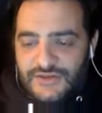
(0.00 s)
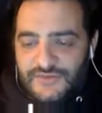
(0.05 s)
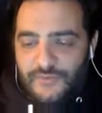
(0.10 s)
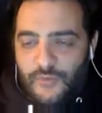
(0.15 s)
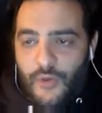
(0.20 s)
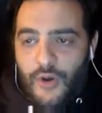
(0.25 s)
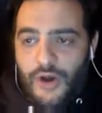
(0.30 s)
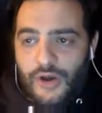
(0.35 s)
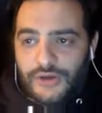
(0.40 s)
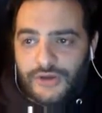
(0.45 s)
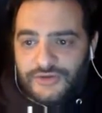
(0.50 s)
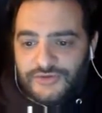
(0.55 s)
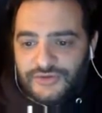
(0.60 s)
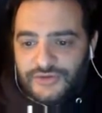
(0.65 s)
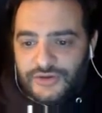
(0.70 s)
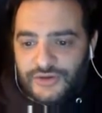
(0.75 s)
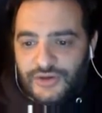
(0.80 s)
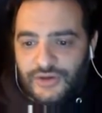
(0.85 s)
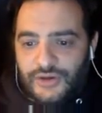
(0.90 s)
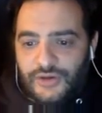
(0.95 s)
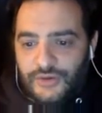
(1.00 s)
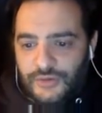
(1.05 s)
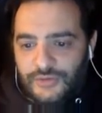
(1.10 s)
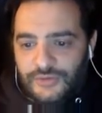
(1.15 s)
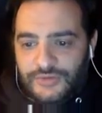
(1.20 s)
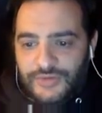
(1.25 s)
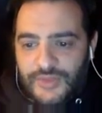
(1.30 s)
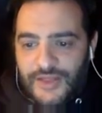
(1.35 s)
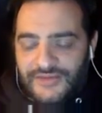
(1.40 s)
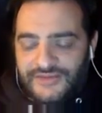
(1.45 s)
Wall doesn't
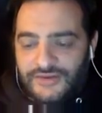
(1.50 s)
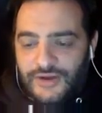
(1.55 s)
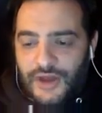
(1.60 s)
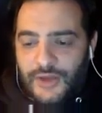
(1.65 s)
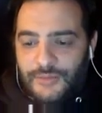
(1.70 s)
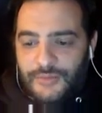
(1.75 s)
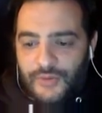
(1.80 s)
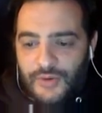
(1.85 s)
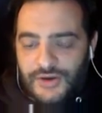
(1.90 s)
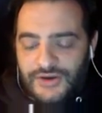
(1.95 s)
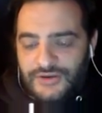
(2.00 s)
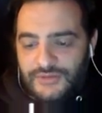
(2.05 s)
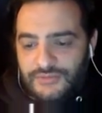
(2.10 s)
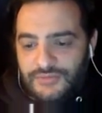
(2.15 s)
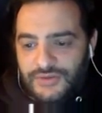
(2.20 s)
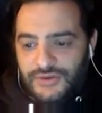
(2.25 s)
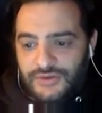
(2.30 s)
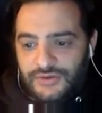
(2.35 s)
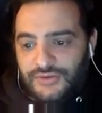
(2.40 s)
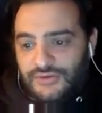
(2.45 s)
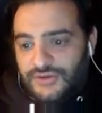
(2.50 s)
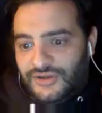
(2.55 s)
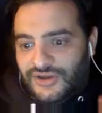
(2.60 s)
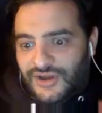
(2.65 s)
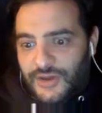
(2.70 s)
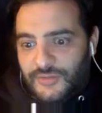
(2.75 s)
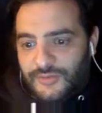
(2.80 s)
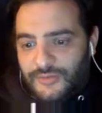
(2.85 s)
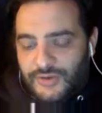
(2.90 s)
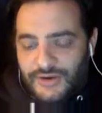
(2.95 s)
go, then that's an upgrade to Beal,
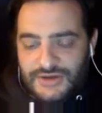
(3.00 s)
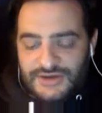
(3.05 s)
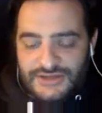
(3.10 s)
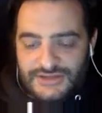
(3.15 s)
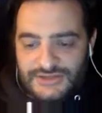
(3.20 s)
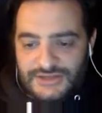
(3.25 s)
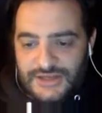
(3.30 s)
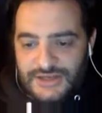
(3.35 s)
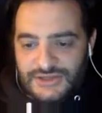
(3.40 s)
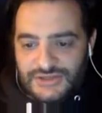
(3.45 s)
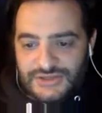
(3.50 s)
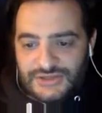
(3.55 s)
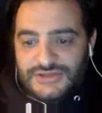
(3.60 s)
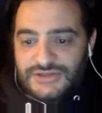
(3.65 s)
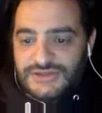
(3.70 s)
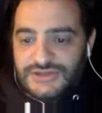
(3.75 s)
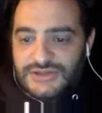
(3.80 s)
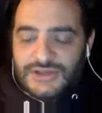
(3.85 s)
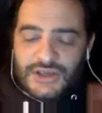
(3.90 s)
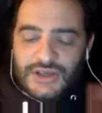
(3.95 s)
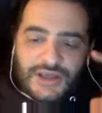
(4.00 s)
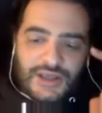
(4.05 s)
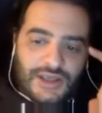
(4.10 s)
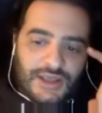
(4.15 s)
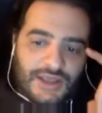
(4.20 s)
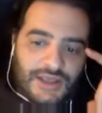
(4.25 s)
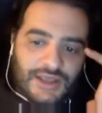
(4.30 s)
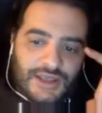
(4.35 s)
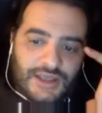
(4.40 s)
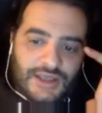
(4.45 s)
an upgrade to Sessions.
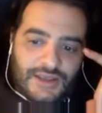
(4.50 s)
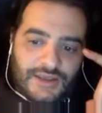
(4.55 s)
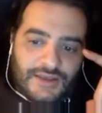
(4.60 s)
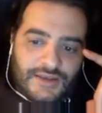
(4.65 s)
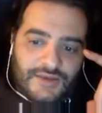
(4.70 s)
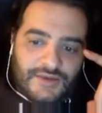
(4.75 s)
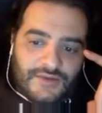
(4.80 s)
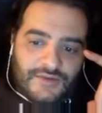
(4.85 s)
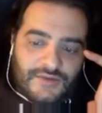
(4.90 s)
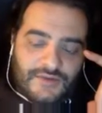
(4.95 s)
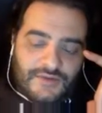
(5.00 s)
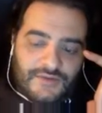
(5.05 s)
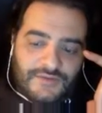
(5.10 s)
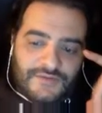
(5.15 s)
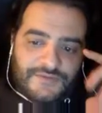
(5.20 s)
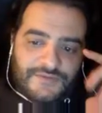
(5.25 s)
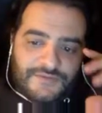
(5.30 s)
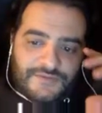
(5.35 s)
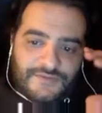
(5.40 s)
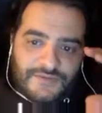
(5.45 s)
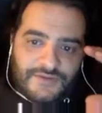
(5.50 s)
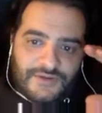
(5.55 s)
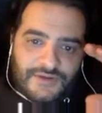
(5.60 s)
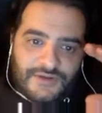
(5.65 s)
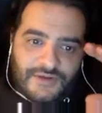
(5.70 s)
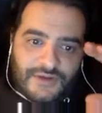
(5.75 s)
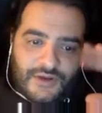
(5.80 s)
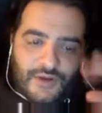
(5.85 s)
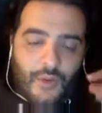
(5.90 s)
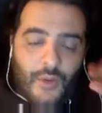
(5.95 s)
If
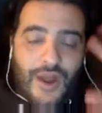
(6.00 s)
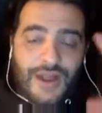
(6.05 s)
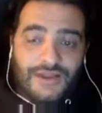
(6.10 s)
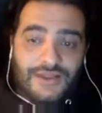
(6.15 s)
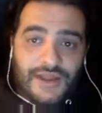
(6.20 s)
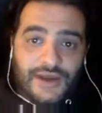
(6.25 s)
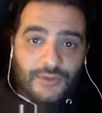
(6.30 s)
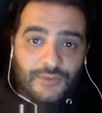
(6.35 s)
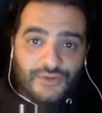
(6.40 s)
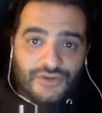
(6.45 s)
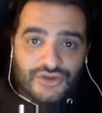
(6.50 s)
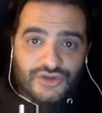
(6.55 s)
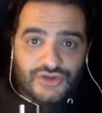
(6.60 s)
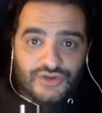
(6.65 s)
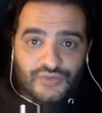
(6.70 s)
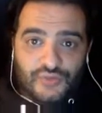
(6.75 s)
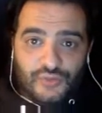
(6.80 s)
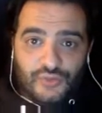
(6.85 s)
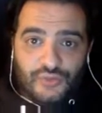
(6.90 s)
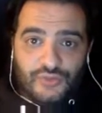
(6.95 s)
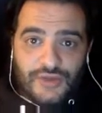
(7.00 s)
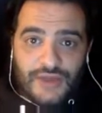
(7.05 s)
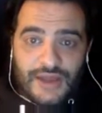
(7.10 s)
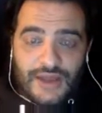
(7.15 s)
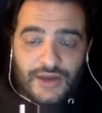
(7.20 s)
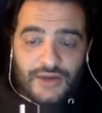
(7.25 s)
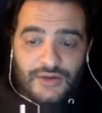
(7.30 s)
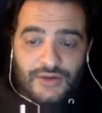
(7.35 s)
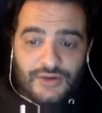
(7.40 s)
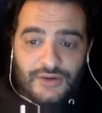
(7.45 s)
Kawhi Leonard was just ruled
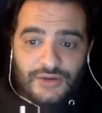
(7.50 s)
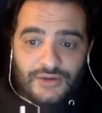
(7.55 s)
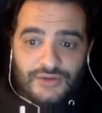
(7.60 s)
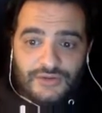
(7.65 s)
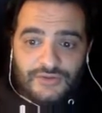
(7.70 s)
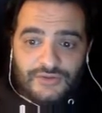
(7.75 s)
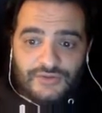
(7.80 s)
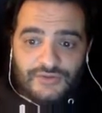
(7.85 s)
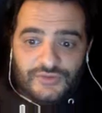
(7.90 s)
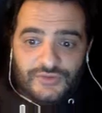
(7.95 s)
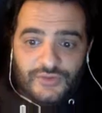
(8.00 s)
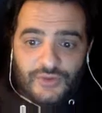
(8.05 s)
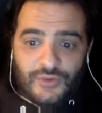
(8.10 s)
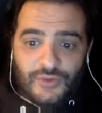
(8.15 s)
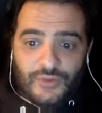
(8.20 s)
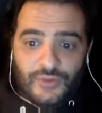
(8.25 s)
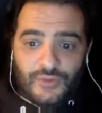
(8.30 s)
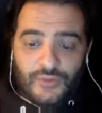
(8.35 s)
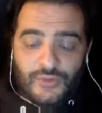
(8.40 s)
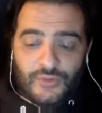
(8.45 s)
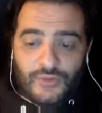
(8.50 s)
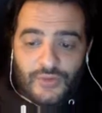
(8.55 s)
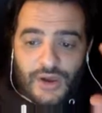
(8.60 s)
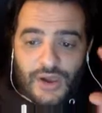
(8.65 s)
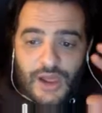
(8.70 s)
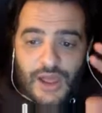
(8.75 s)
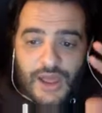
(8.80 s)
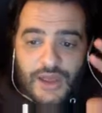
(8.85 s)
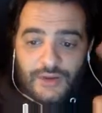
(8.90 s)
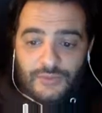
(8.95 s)
out, so
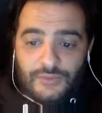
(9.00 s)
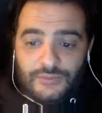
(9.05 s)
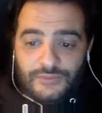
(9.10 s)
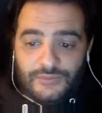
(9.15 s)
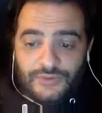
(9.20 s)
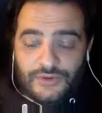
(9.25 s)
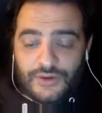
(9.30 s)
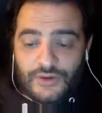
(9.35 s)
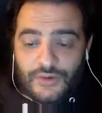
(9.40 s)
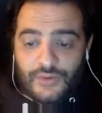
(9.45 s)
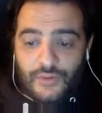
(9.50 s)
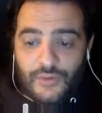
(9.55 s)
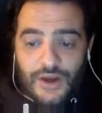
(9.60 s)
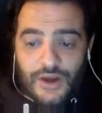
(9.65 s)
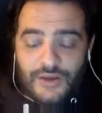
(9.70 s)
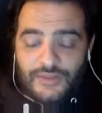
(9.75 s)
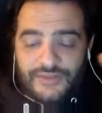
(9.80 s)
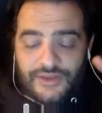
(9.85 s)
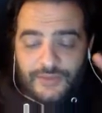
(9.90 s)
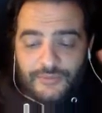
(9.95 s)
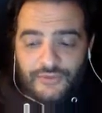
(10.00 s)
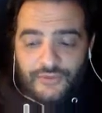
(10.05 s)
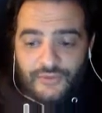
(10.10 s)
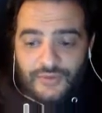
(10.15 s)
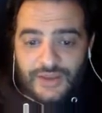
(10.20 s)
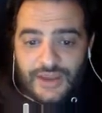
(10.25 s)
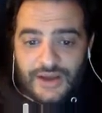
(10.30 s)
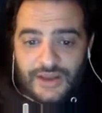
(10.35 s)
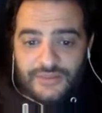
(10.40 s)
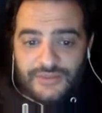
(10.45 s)
I don't know what. I don't think I'm
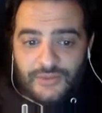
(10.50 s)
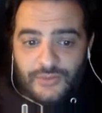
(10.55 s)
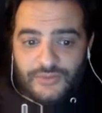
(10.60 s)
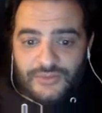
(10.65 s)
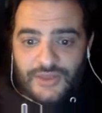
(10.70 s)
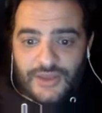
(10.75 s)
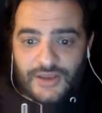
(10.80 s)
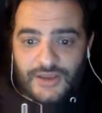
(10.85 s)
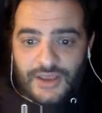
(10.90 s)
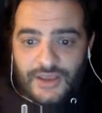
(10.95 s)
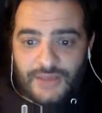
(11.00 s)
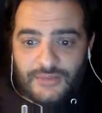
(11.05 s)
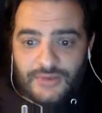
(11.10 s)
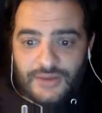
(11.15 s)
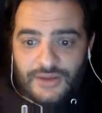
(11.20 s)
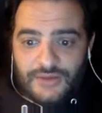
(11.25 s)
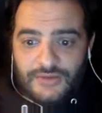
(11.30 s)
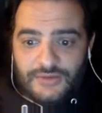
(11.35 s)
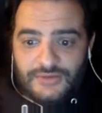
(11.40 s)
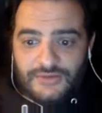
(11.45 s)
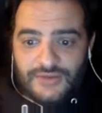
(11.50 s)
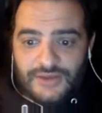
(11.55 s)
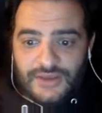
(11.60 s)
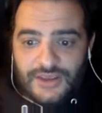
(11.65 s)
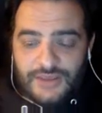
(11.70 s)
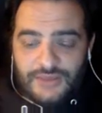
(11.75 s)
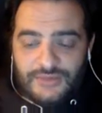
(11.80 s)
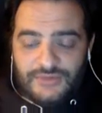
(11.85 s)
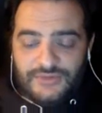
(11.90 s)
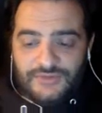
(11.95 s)
doing anything with that game now because that
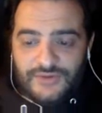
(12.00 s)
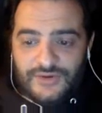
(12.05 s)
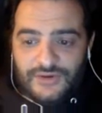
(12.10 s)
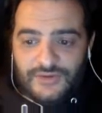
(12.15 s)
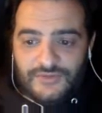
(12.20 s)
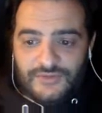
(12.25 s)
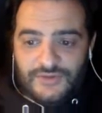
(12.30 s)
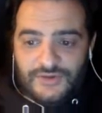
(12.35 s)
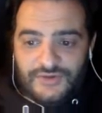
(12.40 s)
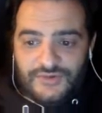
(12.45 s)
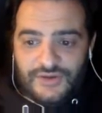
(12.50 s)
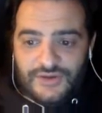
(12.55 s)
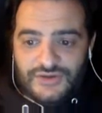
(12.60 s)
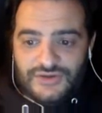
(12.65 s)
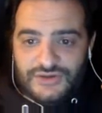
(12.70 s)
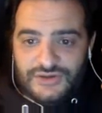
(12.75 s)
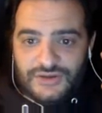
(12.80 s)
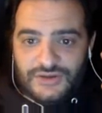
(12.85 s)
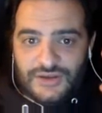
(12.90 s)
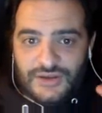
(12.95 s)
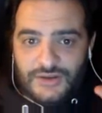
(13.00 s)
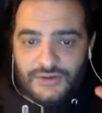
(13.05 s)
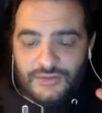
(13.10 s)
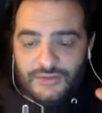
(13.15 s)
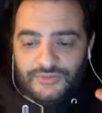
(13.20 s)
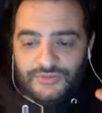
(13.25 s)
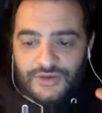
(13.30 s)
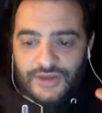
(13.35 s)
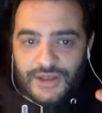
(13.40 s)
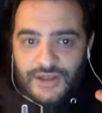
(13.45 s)
game is very very touchy. I don't know
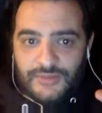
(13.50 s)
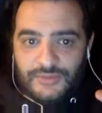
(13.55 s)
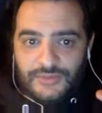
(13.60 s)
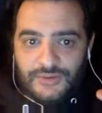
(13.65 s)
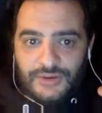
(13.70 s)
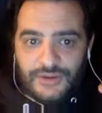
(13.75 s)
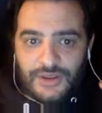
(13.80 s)
what's gonna happen.